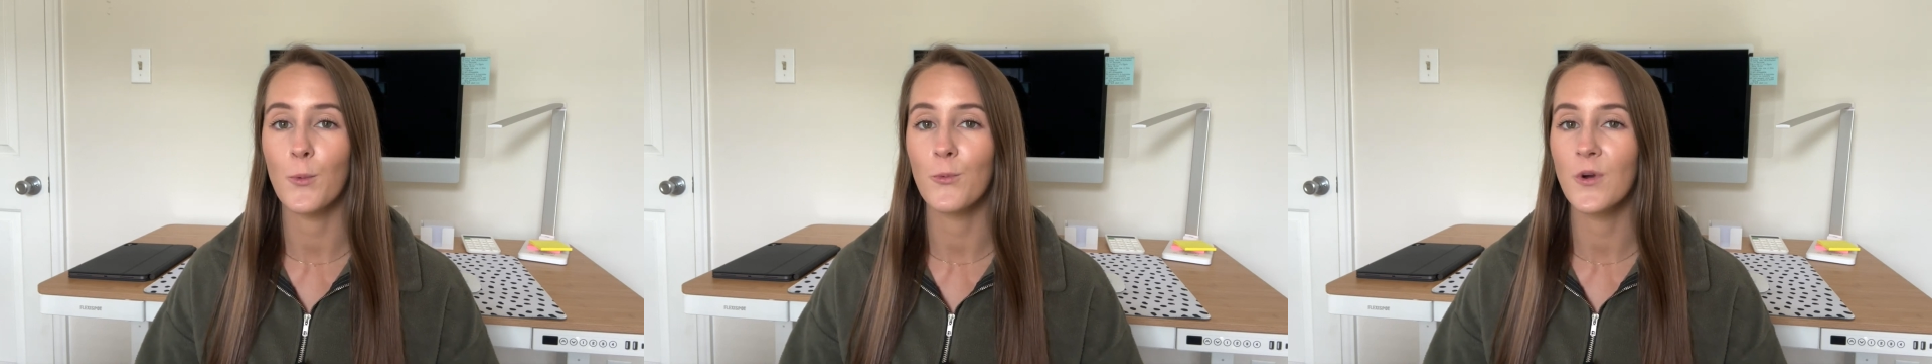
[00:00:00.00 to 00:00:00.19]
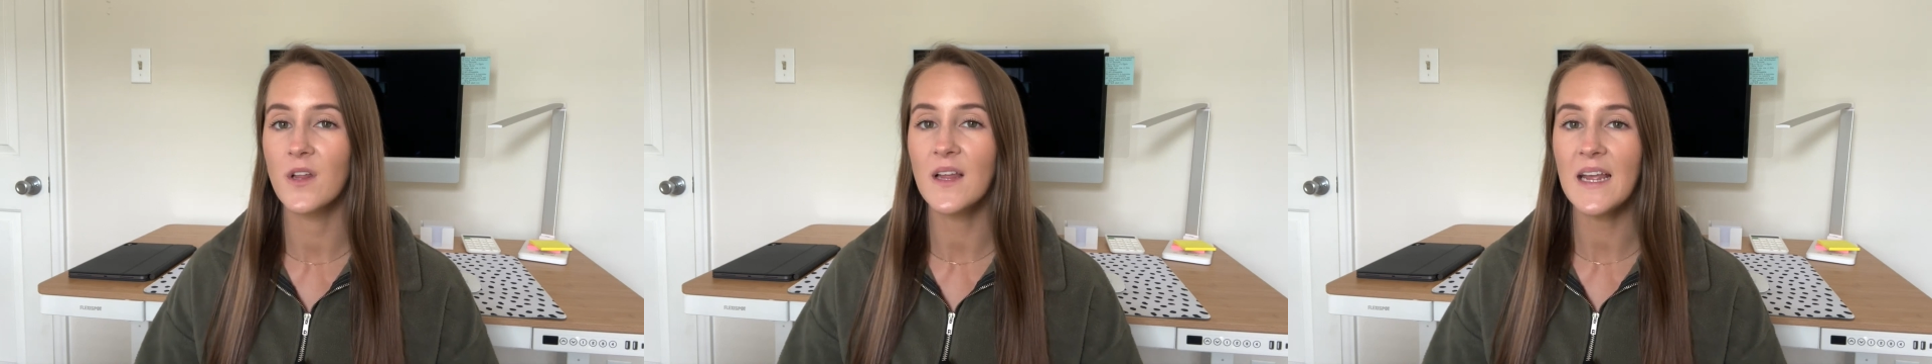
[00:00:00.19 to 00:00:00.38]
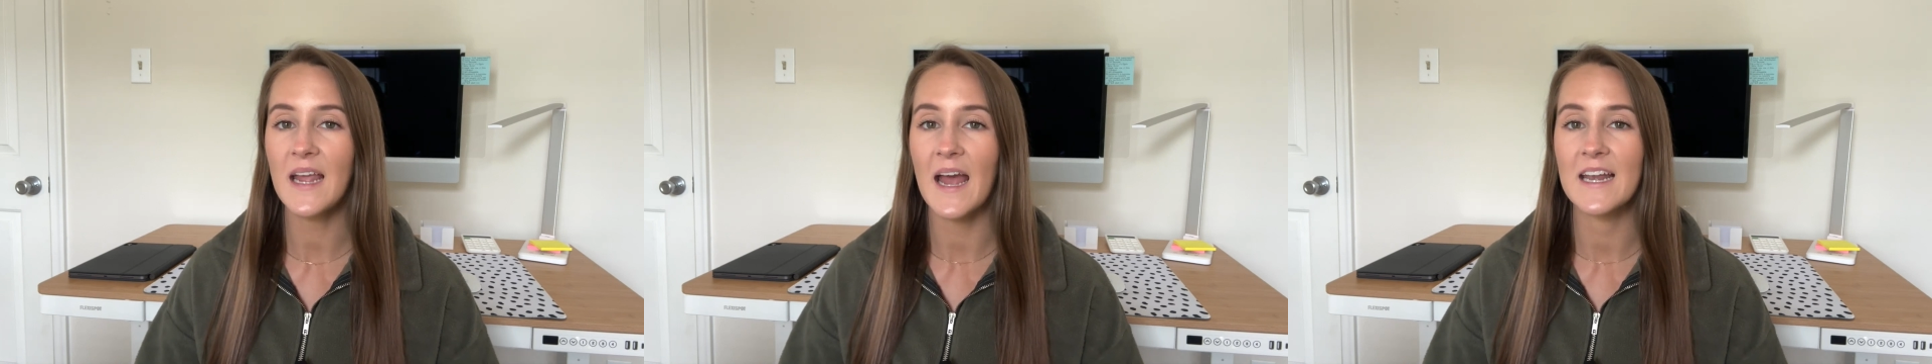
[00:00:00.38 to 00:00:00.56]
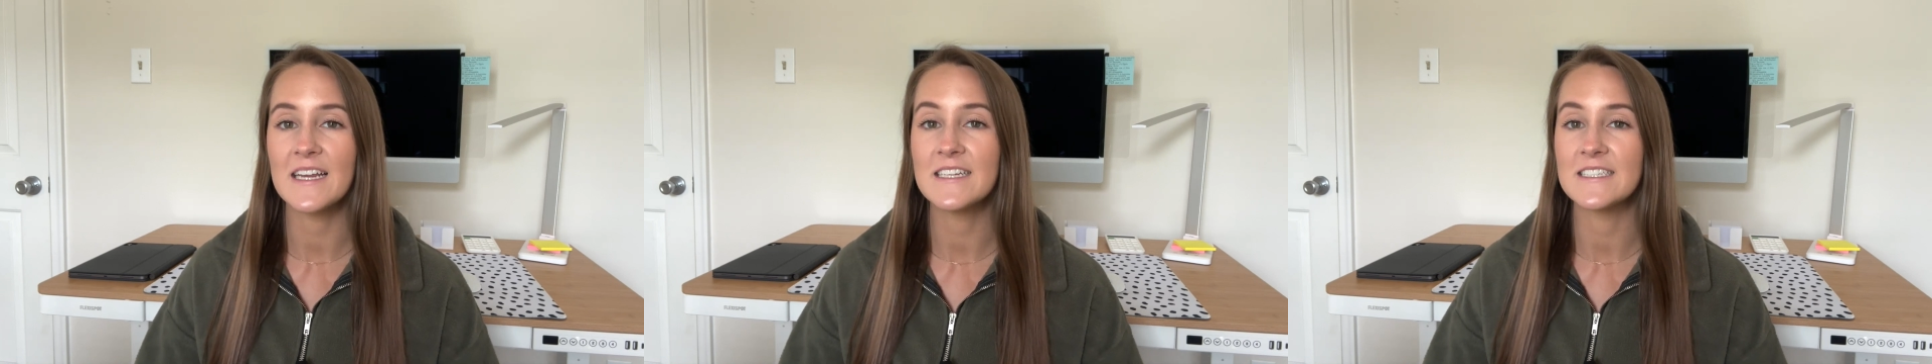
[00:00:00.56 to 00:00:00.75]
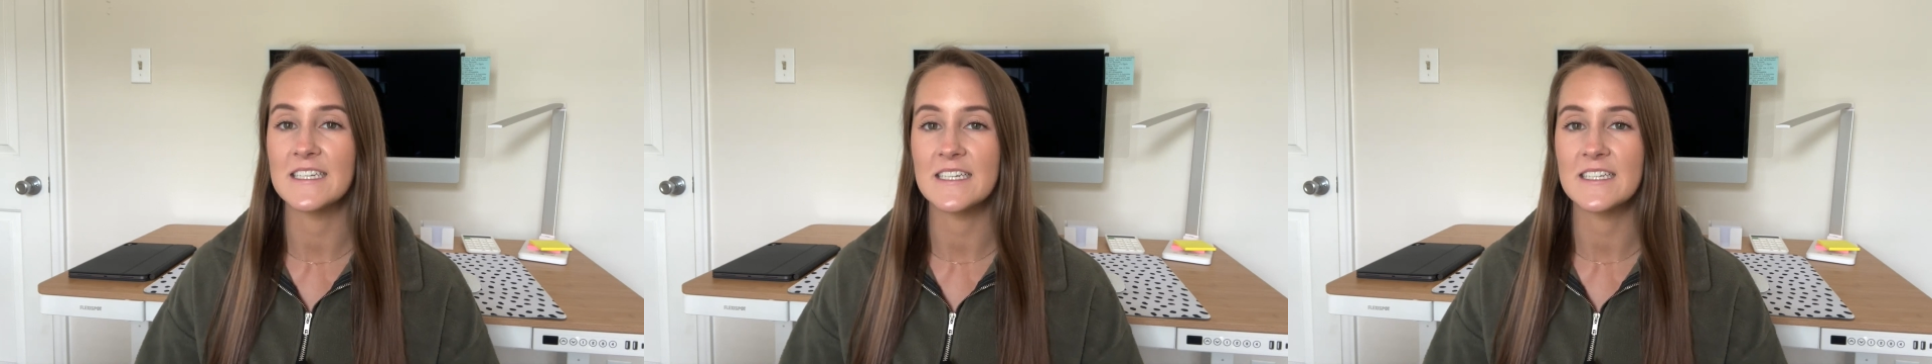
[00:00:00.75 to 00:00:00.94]
really
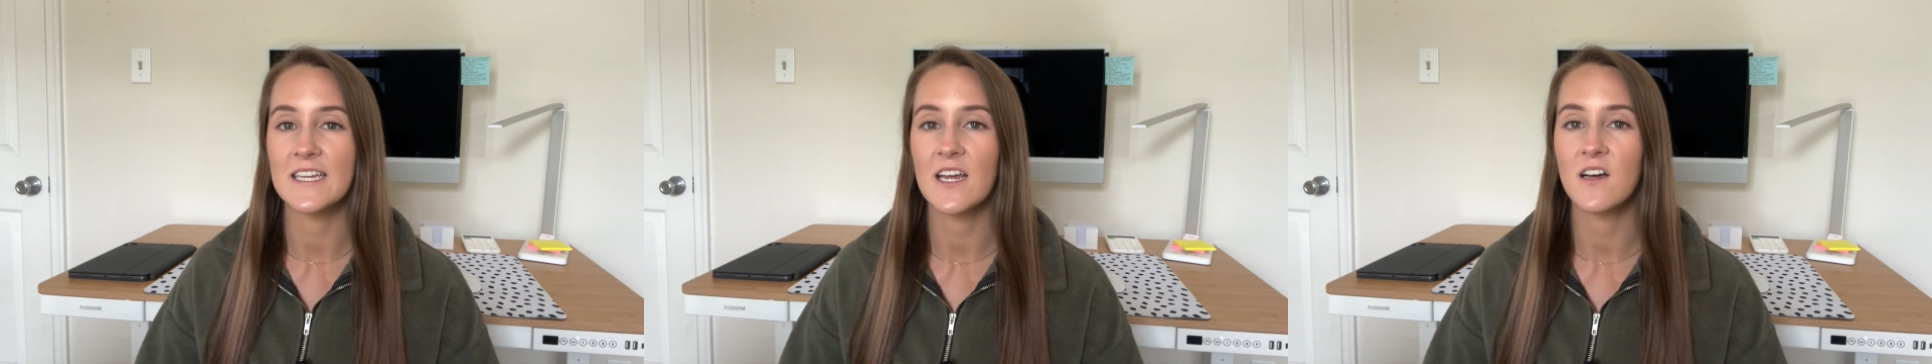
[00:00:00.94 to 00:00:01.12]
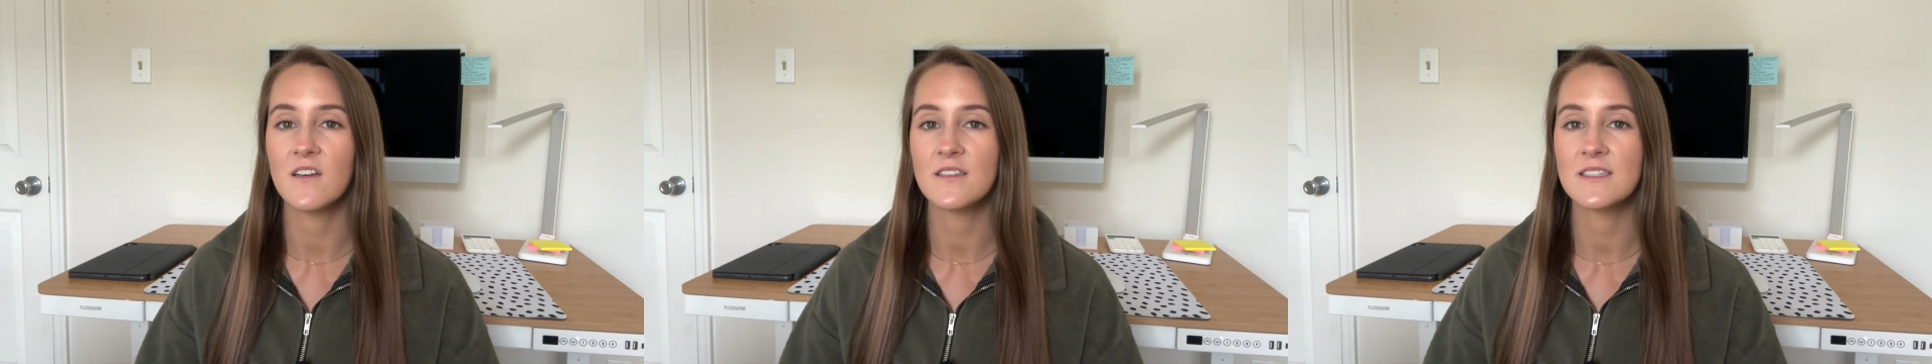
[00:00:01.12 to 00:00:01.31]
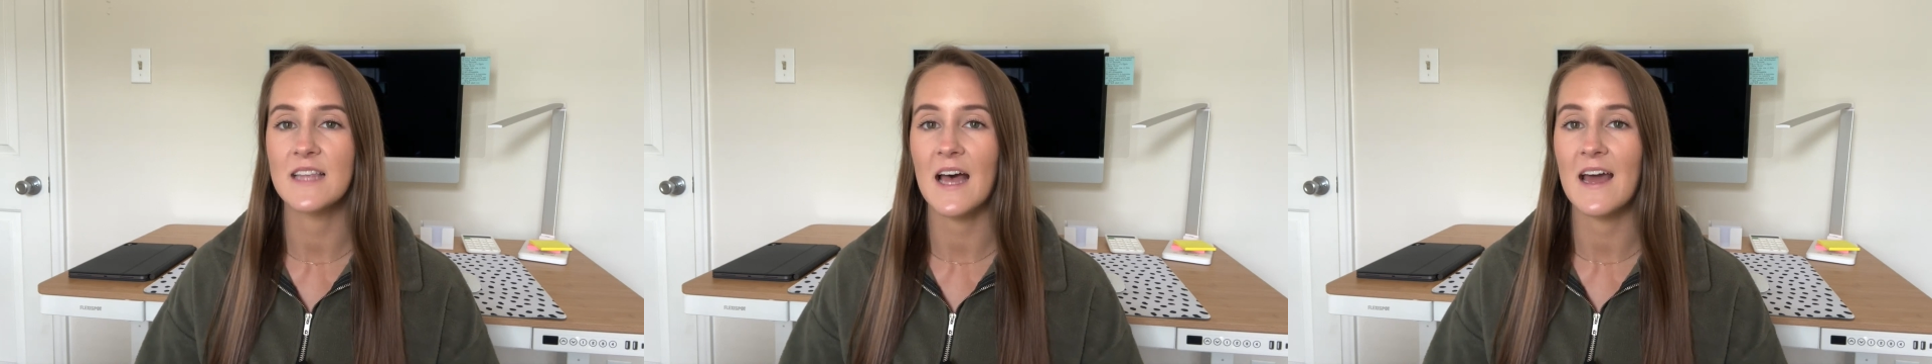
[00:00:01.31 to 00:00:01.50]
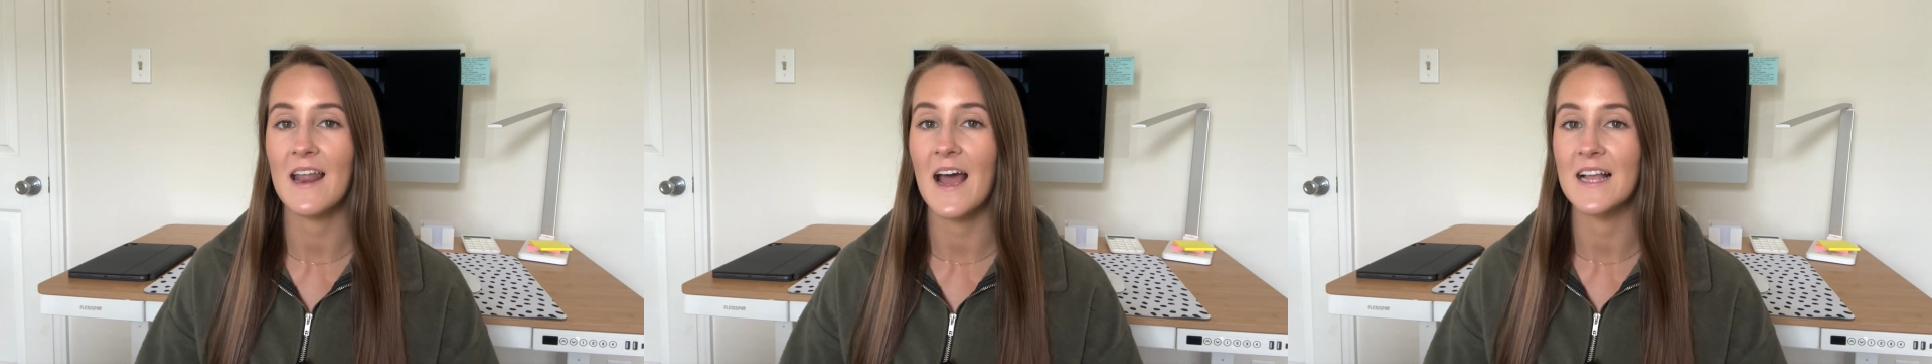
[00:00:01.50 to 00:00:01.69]
any details that